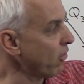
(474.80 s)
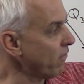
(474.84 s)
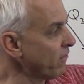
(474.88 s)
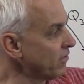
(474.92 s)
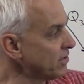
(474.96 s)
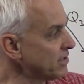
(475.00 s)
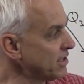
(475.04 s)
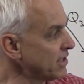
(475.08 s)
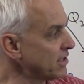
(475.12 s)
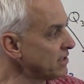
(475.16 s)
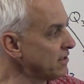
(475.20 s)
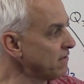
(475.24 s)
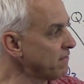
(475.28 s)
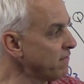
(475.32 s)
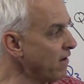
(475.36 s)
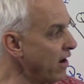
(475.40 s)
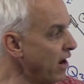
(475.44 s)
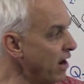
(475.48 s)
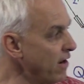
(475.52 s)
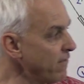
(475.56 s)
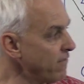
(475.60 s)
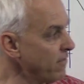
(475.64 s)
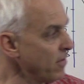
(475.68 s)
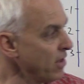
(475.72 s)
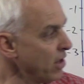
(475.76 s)
over
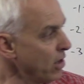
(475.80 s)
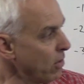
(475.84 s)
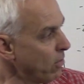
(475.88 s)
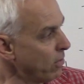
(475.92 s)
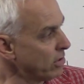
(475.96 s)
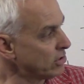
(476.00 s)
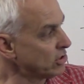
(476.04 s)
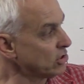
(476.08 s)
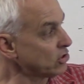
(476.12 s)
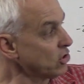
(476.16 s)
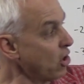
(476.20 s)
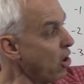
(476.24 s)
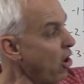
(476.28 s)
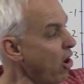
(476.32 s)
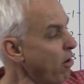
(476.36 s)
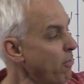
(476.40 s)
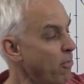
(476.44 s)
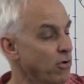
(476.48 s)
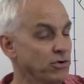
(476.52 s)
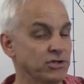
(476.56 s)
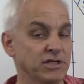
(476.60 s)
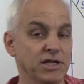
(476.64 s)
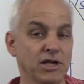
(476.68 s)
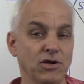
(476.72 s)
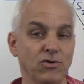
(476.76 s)
65, which is
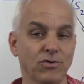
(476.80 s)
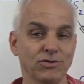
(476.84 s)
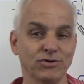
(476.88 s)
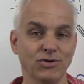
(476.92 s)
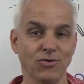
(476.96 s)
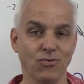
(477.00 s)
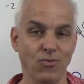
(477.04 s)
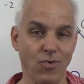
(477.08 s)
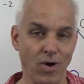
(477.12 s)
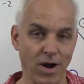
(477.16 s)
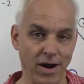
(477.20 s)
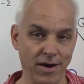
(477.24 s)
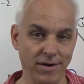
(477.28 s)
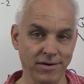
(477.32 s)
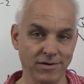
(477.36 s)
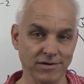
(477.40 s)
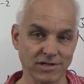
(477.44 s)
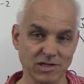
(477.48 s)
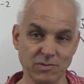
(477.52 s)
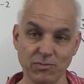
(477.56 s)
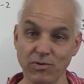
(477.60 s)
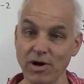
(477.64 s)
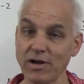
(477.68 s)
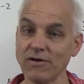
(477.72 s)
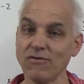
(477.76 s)
almost equal to 1.
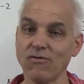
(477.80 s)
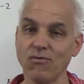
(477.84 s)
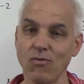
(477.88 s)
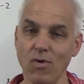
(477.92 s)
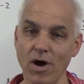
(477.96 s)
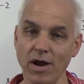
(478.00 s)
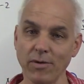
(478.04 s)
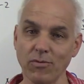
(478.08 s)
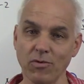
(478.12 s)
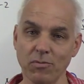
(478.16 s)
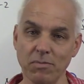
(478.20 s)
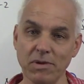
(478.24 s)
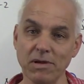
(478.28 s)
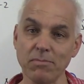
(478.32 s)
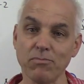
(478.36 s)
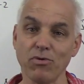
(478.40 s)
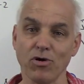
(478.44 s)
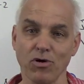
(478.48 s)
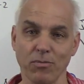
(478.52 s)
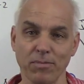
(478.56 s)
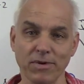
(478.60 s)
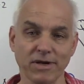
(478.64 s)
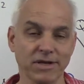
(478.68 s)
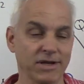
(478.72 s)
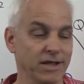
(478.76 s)
Spread of 1 would be
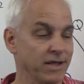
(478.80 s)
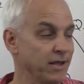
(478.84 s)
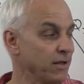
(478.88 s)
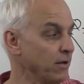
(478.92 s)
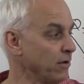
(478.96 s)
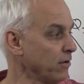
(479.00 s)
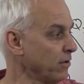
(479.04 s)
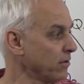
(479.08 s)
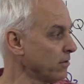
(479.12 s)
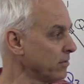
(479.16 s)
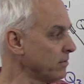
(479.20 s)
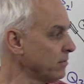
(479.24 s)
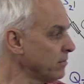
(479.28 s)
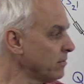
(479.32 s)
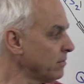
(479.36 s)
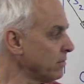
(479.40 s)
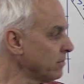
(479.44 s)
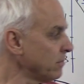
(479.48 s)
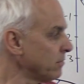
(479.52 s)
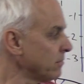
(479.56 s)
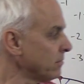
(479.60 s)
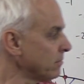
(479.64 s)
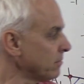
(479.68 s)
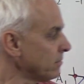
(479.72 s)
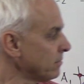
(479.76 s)
perpendicular.
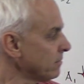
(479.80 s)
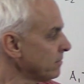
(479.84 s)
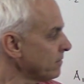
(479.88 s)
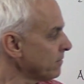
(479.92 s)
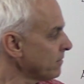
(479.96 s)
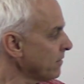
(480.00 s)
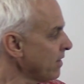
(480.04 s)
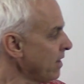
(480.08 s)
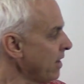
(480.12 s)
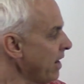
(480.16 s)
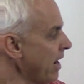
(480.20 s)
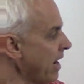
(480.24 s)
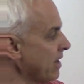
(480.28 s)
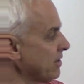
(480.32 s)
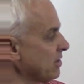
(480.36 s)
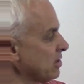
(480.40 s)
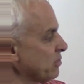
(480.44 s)
And the